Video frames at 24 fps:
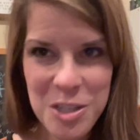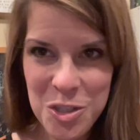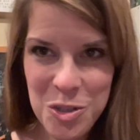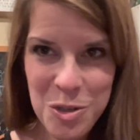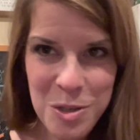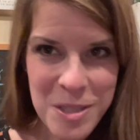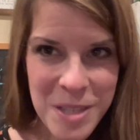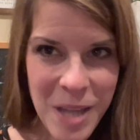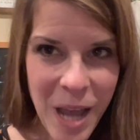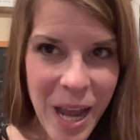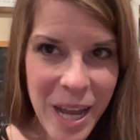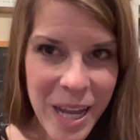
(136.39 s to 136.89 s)

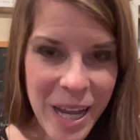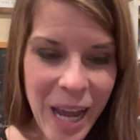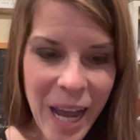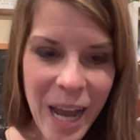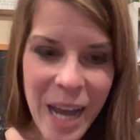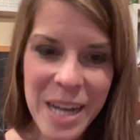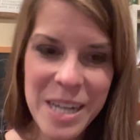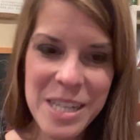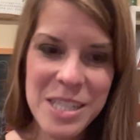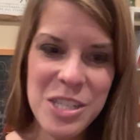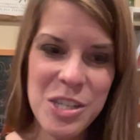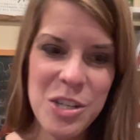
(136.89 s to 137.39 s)
Josiah
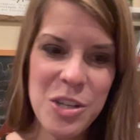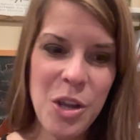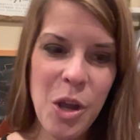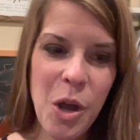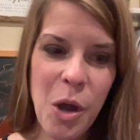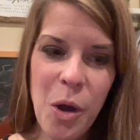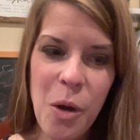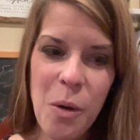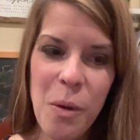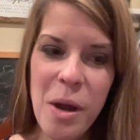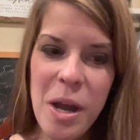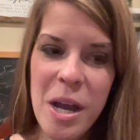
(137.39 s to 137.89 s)
had to
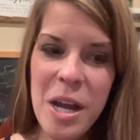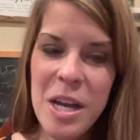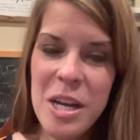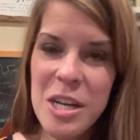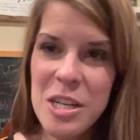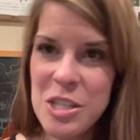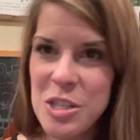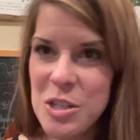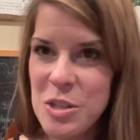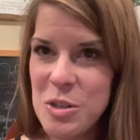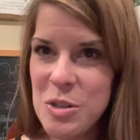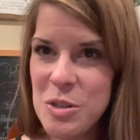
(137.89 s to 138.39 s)
go
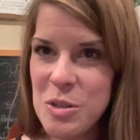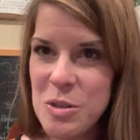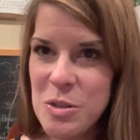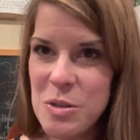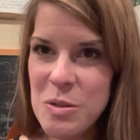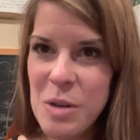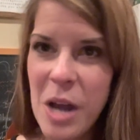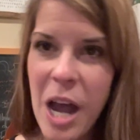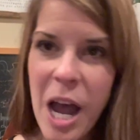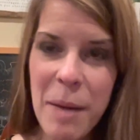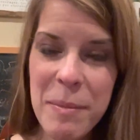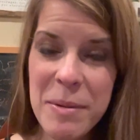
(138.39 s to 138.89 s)

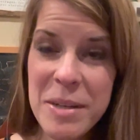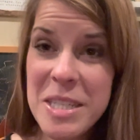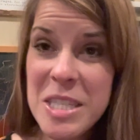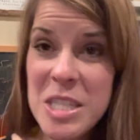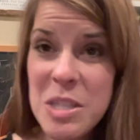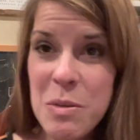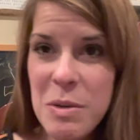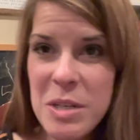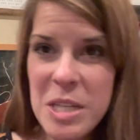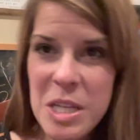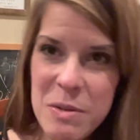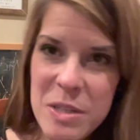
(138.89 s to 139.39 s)
to Hopkins
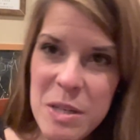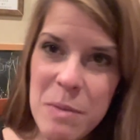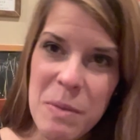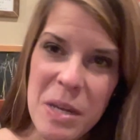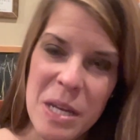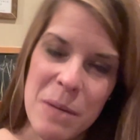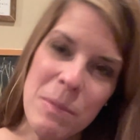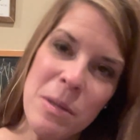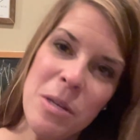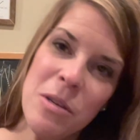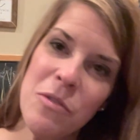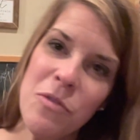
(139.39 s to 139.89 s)
when he was a
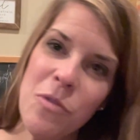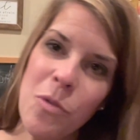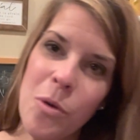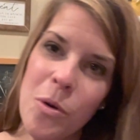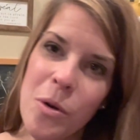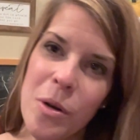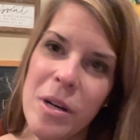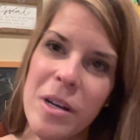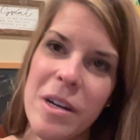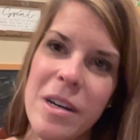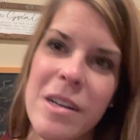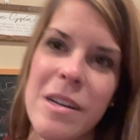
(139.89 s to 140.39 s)
baby
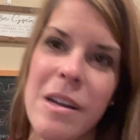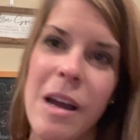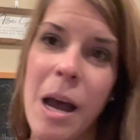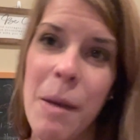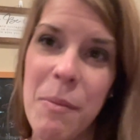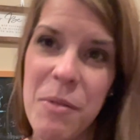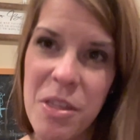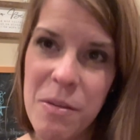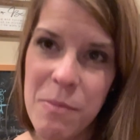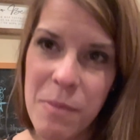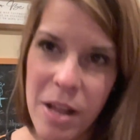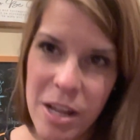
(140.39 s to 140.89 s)
for an
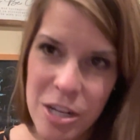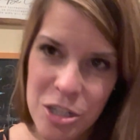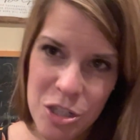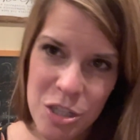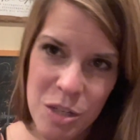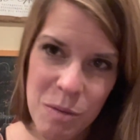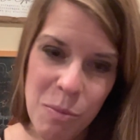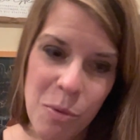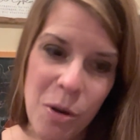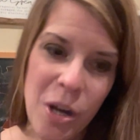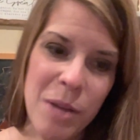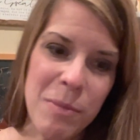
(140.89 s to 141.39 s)
ophthalmologist
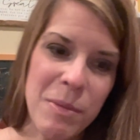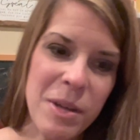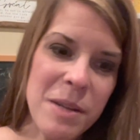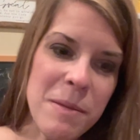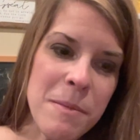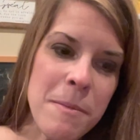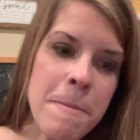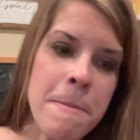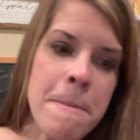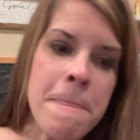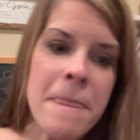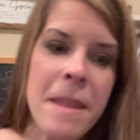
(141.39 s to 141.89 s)

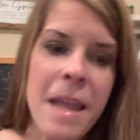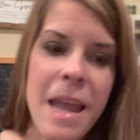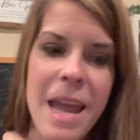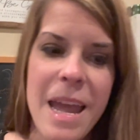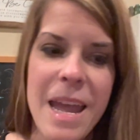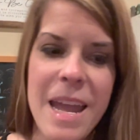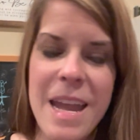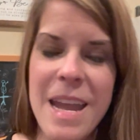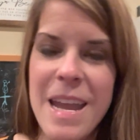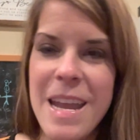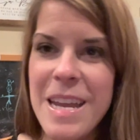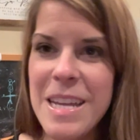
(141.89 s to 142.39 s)
appointment,
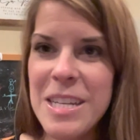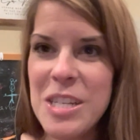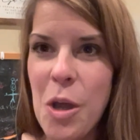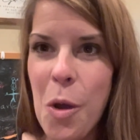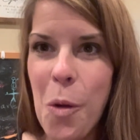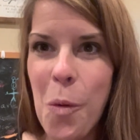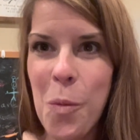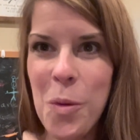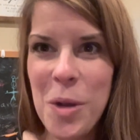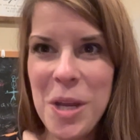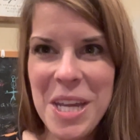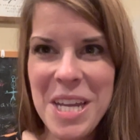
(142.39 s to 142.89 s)

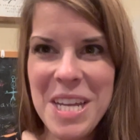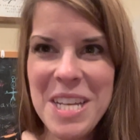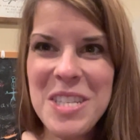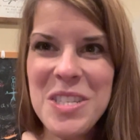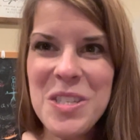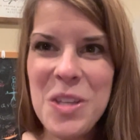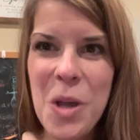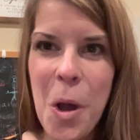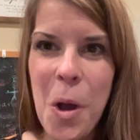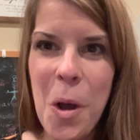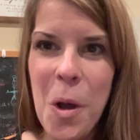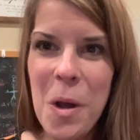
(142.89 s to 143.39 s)
and we
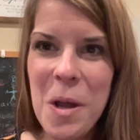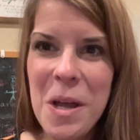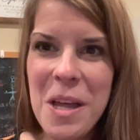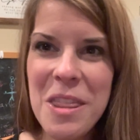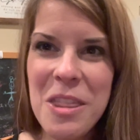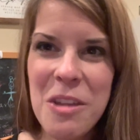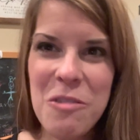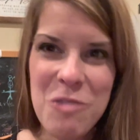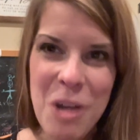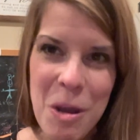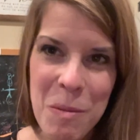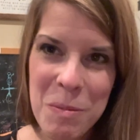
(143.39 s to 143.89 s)
saw
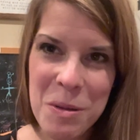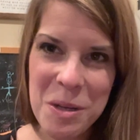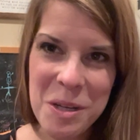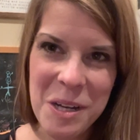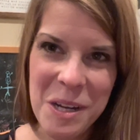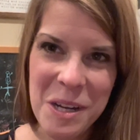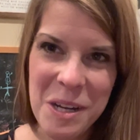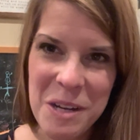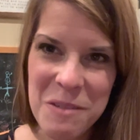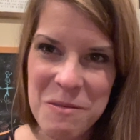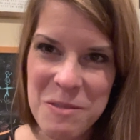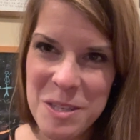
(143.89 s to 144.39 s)
the replica
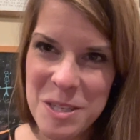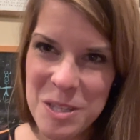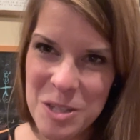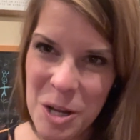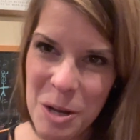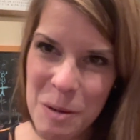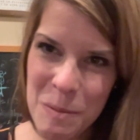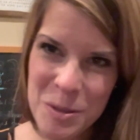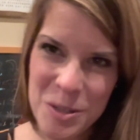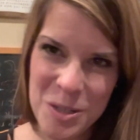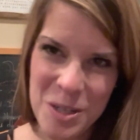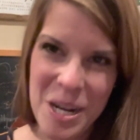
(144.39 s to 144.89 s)
of this
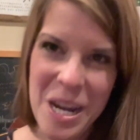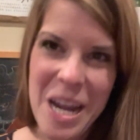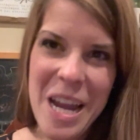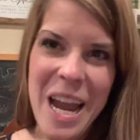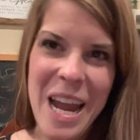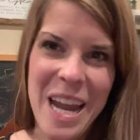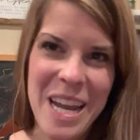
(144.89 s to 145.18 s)
sculpture.